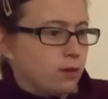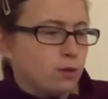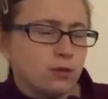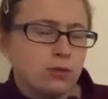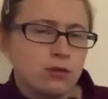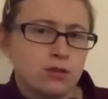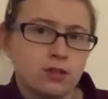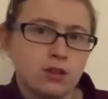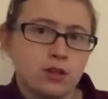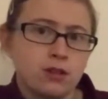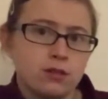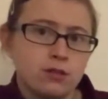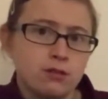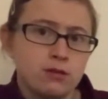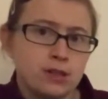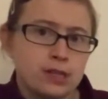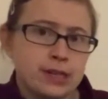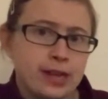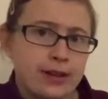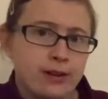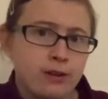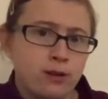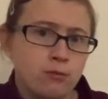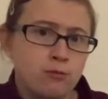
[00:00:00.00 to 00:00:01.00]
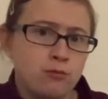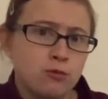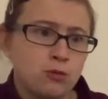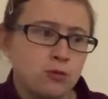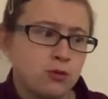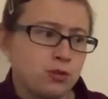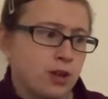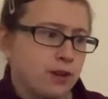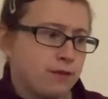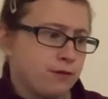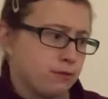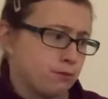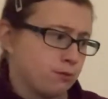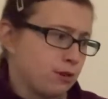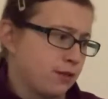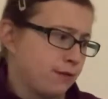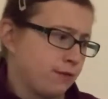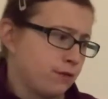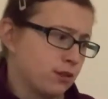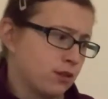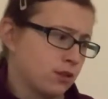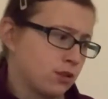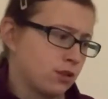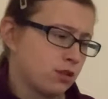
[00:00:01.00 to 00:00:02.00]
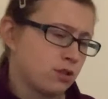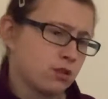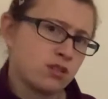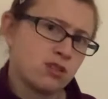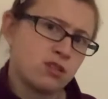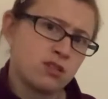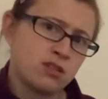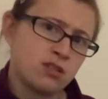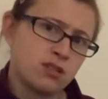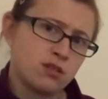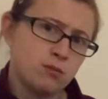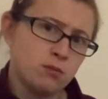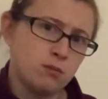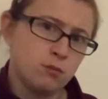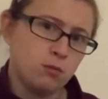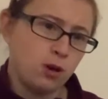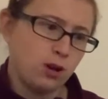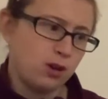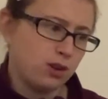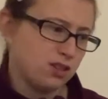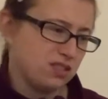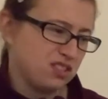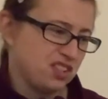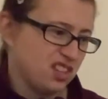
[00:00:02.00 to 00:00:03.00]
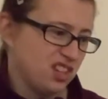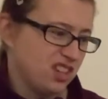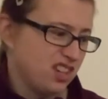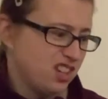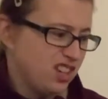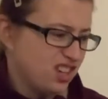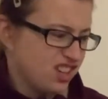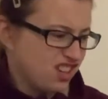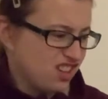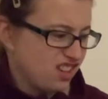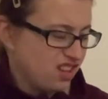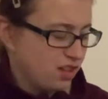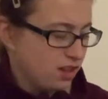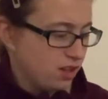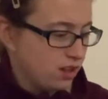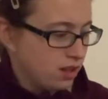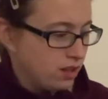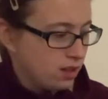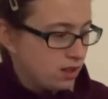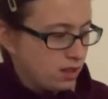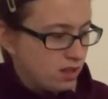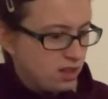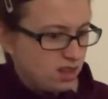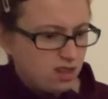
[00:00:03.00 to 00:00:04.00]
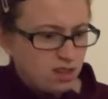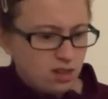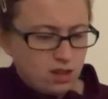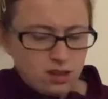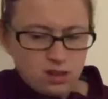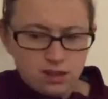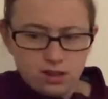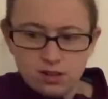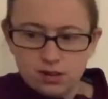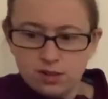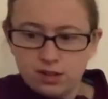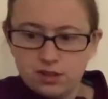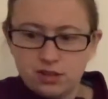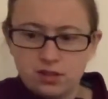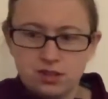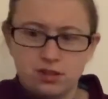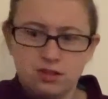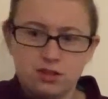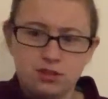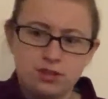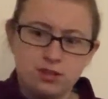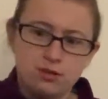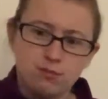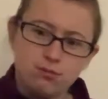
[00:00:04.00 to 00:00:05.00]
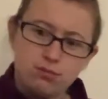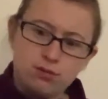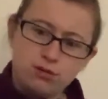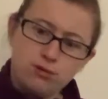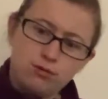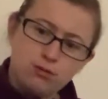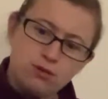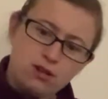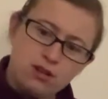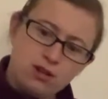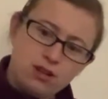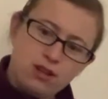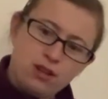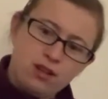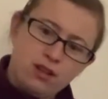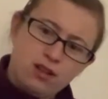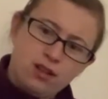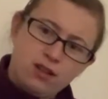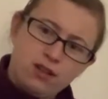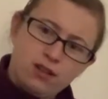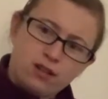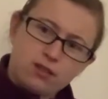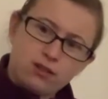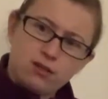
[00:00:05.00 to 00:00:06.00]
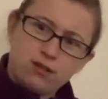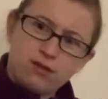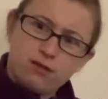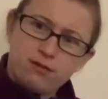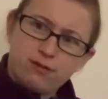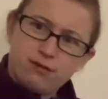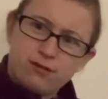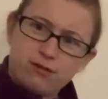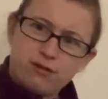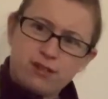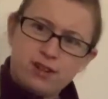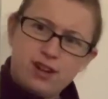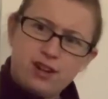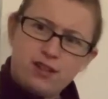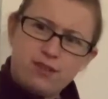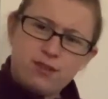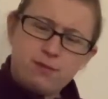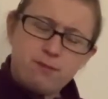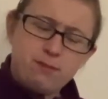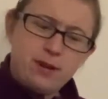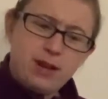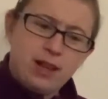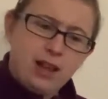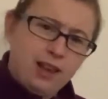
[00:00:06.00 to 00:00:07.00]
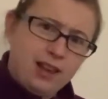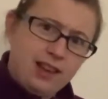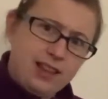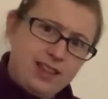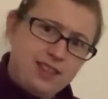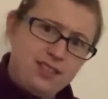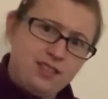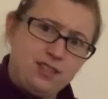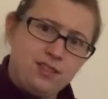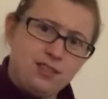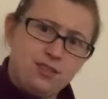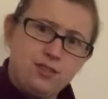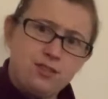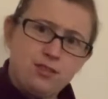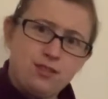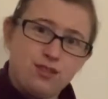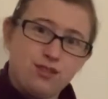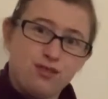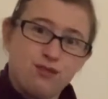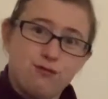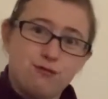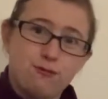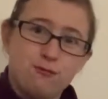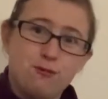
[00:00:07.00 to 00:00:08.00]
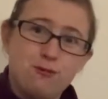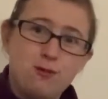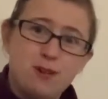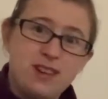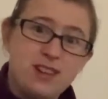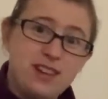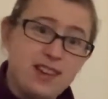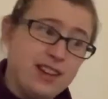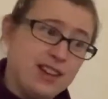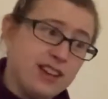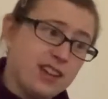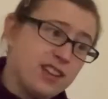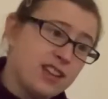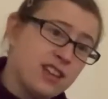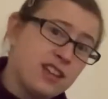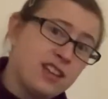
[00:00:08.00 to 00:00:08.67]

So now I'm all set for breakfast. Mug of tea, nice and simple. Got 300 millilitres of water here